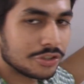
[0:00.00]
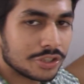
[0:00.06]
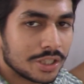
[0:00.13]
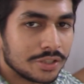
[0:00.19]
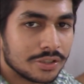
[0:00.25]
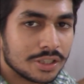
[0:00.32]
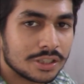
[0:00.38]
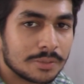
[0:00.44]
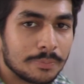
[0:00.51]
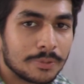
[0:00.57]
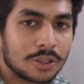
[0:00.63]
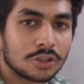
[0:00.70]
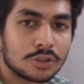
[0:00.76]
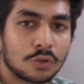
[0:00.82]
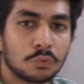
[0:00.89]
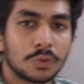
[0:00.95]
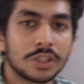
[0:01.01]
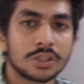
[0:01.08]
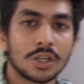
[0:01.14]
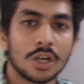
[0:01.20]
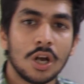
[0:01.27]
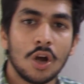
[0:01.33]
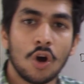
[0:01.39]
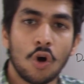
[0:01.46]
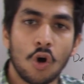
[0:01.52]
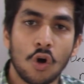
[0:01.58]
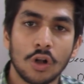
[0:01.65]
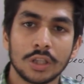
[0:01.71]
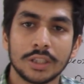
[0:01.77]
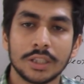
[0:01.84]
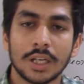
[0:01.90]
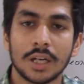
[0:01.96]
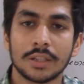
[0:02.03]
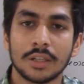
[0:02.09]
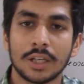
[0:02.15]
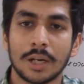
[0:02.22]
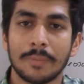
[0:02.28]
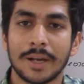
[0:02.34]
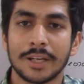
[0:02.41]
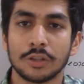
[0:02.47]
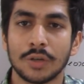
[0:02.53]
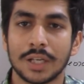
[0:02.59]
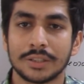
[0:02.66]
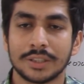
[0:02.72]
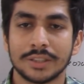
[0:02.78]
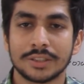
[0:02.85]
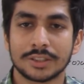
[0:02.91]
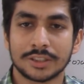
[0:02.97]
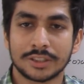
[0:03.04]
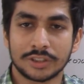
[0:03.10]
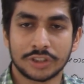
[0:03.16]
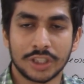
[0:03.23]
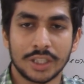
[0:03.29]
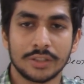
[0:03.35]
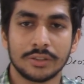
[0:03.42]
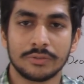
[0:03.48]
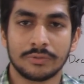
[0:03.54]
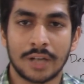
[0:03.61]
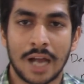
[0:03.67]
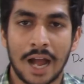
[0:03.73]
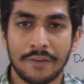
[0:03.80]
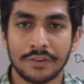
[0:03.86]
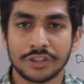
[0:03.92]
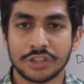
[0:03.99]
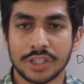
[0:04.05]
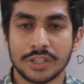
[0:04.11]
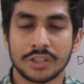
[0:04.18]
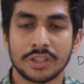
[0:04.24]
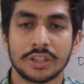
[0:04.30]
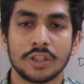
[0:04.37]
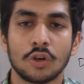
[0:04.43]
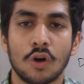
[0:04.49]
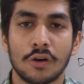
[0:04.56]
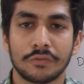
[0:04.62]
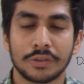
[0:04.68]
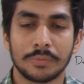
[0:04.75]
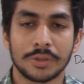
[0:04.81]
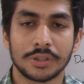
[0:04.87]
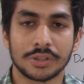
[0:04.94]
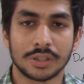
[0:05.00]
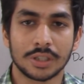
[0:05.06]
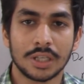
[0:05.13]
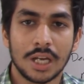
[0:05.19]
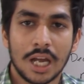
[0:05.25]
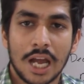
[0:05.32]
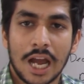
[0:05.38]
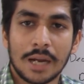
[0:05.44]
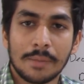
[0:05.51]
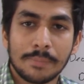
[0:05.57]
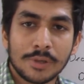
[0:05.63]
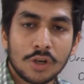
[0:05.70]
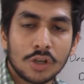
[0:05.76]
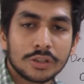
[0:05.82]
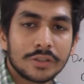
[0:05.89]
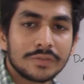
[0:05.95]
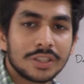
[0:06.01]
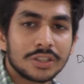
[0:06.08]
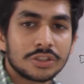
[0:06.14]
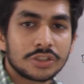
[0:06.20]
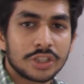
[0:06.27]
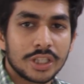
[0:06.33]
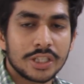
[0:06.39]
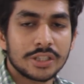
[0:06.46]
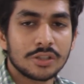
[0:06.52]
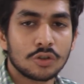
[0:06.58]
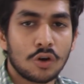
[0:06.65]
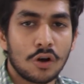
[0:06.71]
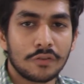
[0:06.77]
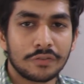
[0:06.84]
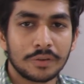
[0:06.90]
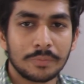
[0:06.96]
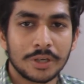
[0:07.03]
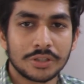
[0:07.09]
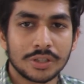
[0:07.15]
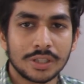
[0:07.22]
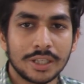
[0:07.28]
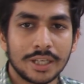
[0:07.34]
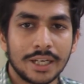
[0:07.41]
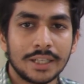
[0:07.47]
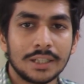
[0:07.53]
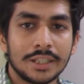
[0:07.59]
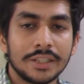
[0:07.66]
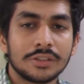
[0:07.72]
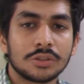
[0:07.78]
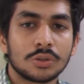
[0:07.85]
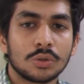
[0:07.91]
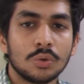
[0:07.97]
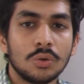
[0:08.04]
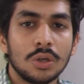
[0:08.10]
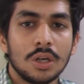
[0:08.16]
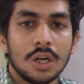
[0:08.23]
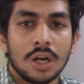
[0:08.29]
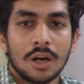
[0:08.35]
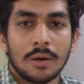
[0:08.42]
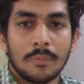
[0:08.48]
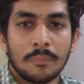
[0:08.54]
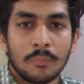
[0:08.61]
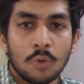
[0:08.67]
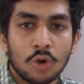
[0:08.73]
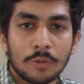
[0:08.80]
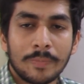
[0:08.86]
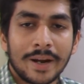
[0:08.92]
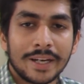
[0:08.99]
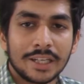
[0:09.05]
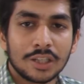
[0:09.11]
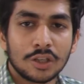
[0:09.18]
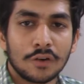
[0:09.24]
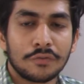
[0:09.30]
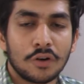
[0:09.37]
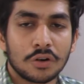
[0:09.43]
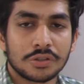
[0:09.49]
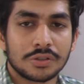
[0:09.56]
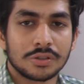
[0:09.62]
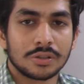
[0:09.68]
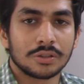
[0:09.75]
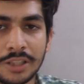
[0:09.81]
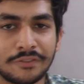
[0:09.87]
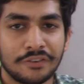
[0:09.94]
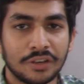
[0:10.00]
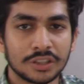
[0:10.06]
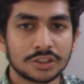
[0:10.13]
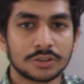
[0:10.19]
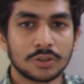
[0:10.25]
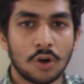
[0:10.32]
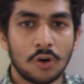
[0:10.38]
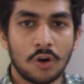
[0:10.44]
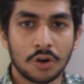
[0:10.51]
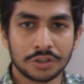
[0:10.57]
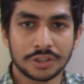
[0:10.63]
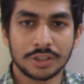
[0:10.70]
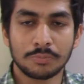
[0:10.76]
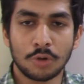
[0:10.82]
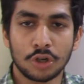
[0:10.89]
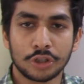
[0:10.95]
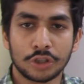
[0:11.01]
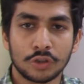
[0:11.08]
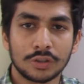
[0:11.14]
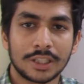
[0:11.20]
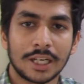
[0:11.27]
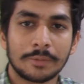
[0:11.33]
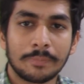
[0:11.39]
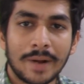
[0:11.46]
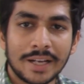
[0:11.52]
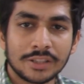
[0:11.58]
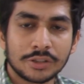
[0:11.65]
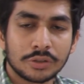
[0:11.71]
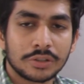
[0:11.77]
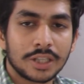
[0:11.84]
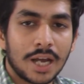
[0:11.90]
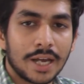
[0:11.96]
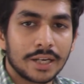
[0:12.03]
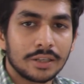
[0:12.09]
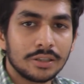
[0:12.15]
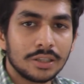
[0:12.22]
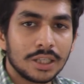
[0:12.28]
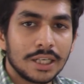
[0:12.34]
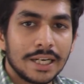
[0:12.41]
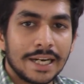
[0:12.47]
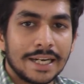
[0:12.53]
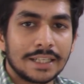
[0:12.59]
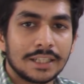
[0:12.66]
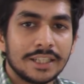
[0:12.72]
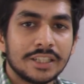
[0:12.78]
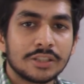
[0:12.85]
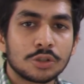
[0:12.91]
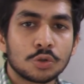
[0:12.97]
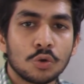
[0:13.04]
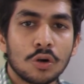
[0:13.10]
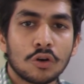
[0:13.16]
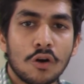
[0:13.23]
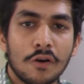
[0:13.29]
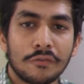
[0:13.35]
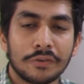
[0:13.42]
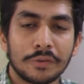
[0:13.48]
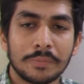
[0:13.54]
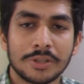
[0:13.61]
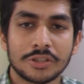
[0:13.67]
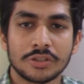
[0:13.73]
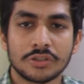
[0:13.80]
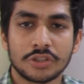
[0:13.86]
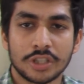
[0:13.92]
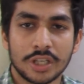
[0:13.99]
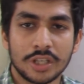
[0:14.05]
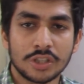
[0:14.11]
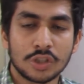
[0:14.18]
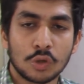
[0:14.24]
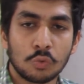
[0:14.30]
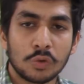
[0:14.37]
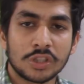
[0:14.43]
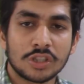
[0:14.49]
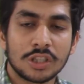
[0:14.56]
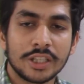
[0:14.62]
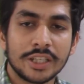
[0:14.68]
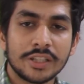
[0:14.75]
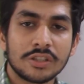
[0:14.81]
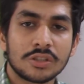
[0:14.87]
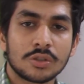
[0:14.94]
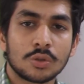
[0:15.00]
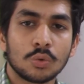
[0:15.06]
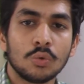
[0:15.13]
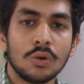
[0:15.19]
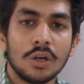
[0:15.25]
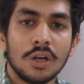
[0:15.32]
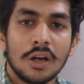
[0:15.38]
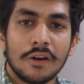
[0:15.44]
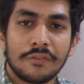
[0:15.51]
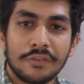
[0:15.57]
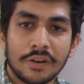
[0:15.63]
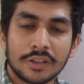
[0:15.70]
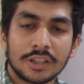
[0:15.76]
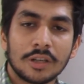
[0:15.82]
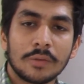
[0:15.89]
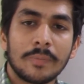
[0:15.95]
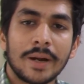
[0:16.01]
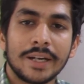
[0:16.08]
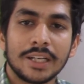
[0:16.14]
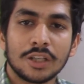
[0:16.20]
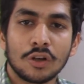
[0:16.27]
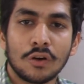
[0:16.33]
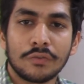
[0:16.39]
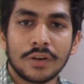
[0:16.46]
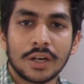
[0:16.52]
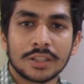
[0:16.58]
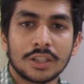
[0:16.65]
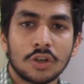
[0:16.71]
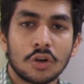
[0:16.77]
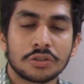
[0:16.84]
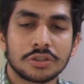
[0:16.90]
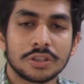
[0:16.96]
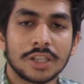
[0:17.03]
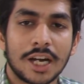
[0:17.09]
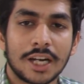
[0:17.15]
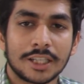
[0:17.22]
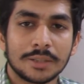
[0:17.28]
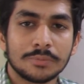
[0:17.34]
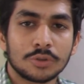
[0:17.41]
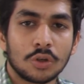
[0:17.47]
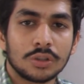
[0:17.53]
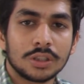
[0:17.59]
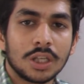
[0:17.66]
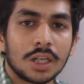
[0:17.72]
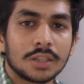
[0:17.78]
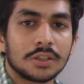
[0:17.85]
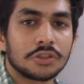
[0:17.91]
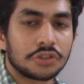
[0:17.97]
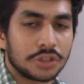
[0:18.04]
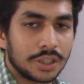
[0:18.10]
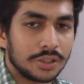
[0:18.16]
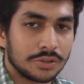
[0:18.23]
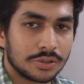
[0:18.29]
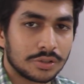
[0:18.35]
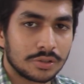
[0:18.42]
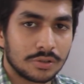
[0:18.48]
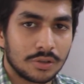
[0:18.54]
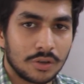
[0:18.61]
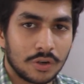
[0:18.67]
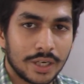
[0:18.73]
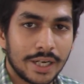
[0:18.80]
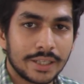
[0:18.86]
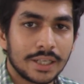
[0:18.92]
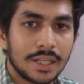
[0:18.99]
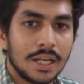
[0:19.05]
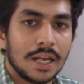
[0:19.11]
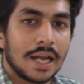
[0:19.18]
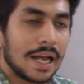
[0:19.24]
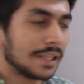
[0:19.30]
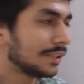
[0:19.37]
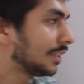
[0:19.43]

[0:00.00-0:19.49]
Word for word: changes, because of which all the other amino acids change, have a change in the conformation, and because of this change in conformation, it leads to uh, more binding of oxygens. First oxygen molecule that binds to the iron, it leads to a conformation change, which leads to further binding of other oxygen atoms on the other chains. Alright, and